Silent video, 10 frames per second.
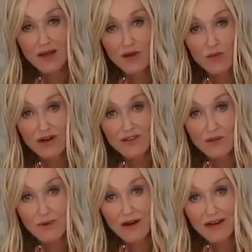better one on
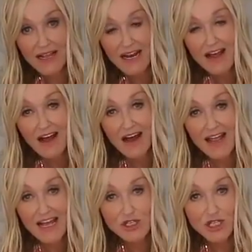the market.
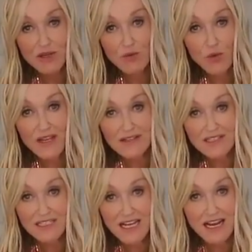I actually
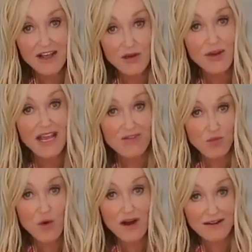wheeled it in. I only
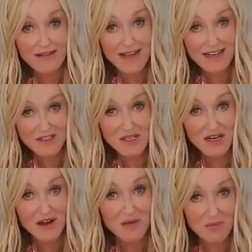have one and it's
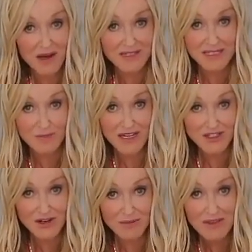in our master
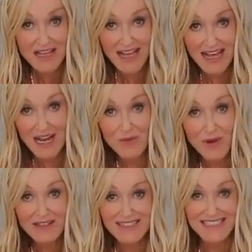bedroom, and I
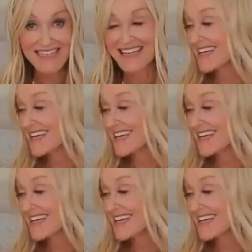wheeled it in